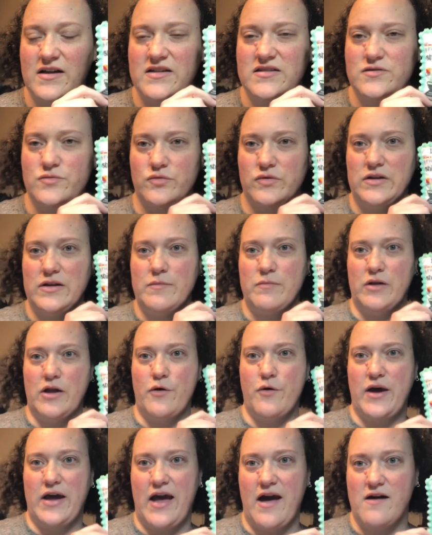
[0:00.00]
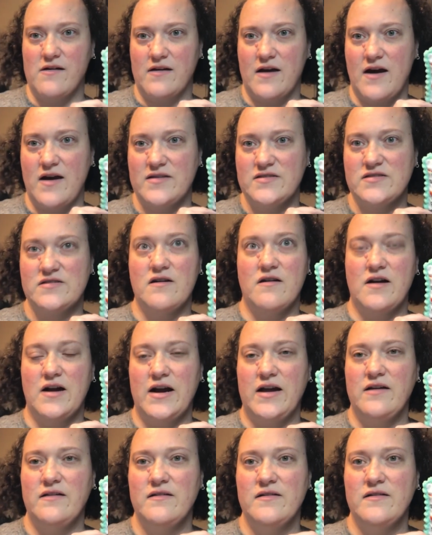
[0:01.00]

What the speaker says: It's really blowing out, guys. Sorry.